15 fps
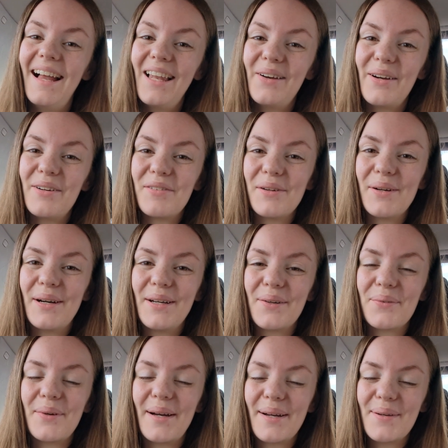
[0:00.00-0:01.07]
Hello everyone,
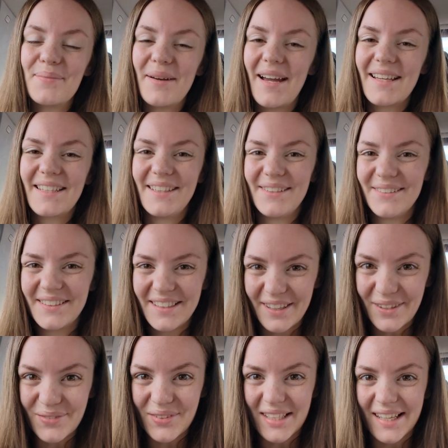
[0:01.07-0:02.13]
welcome back to
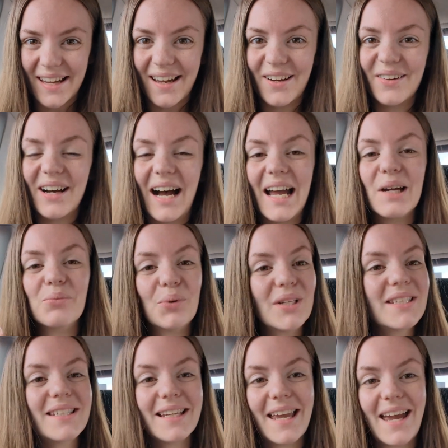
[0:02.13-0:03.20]
another video. I am
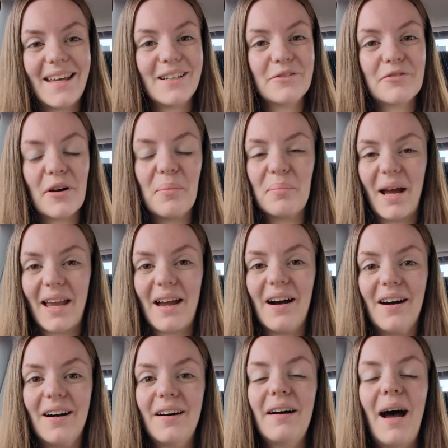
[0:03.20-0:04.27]
once again from my
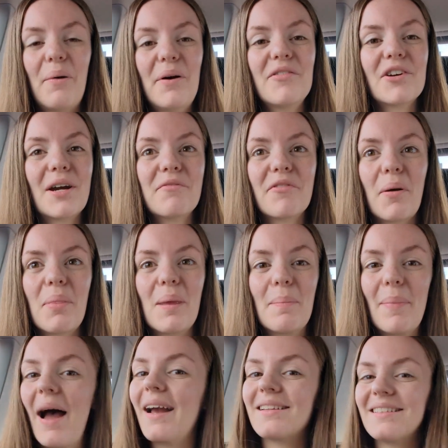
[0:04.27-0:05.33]
car, however I'm from the
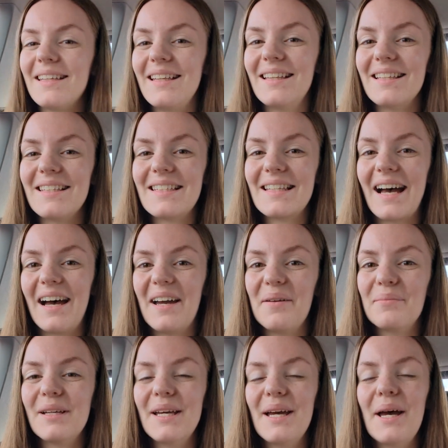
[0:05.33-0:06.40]
back seat this
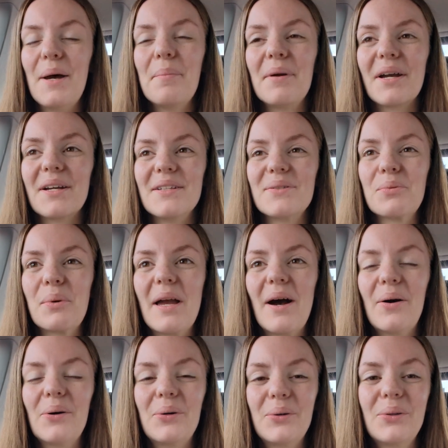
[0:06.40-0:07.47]
time because we
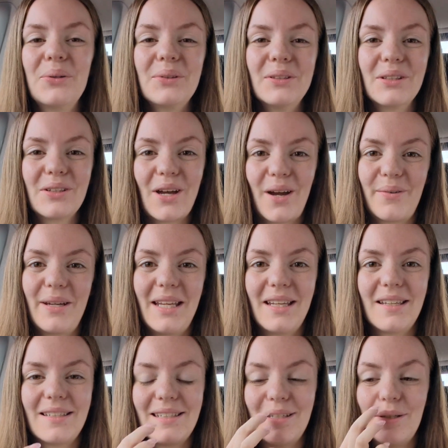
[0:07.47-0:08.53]
are all
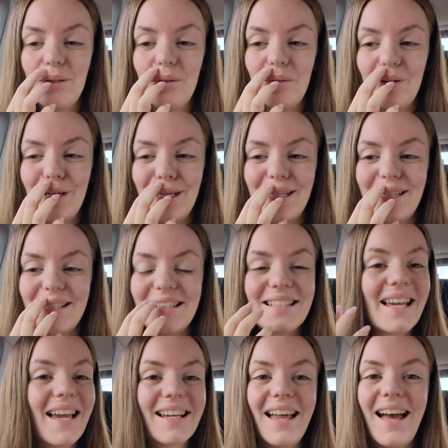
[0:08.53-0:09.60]
going to
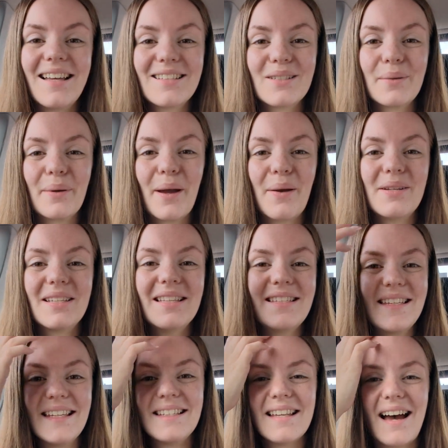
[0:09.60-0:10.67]
Skegness, we're going to the
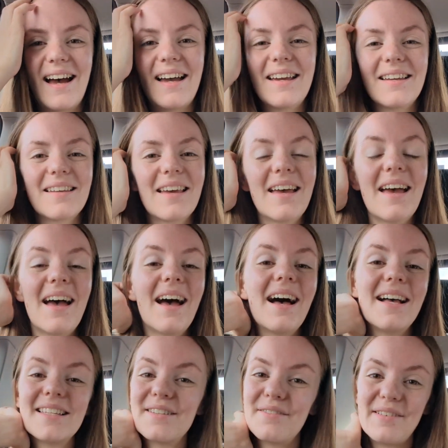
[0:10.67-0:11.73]
seaside
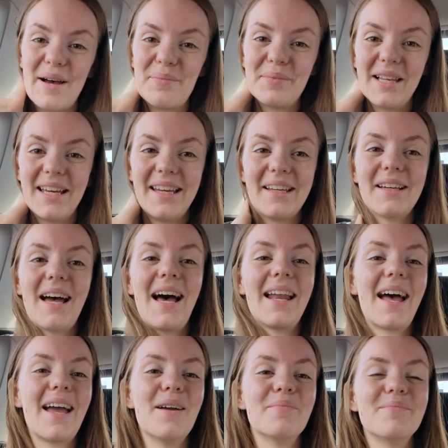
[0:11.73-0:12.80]
as a family and
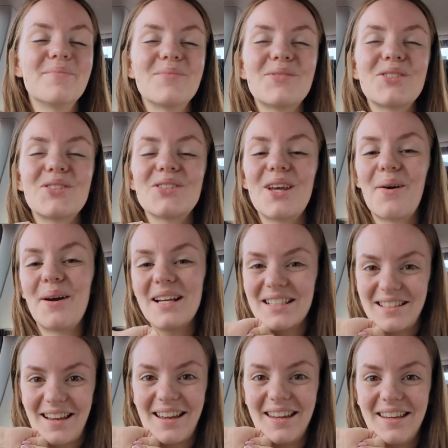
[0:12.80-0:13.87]
I am so
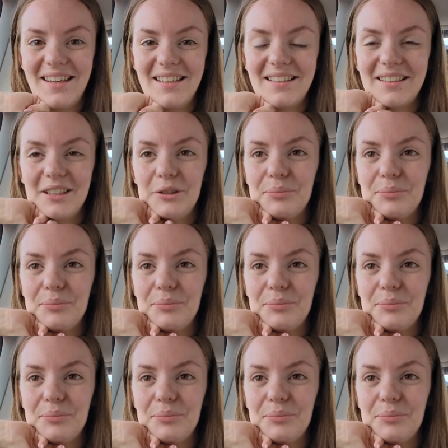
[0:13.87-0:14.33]
excited.